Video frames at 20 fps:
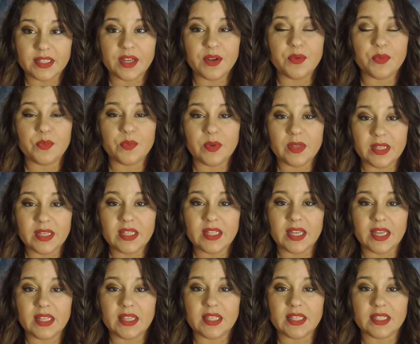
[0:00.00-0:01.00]
I really
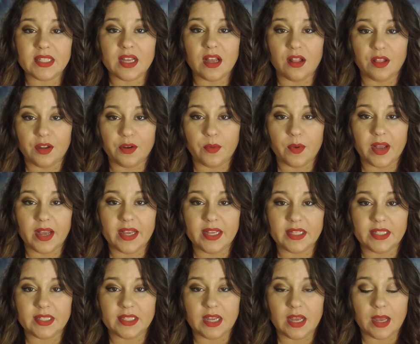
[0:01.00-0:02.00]
like this
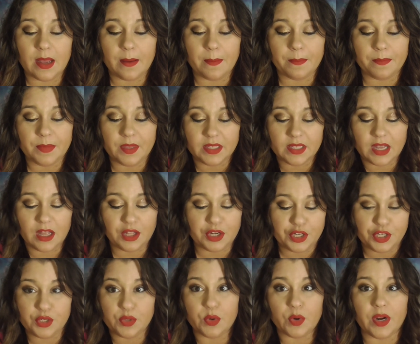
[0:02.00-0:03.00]
color-wise, this color
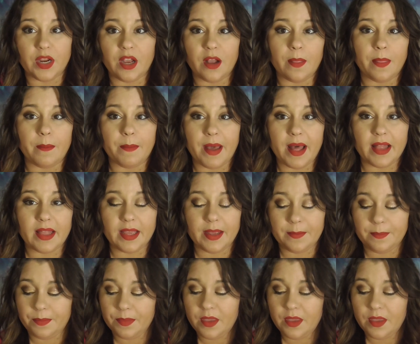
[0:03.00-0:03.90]
story on the palette.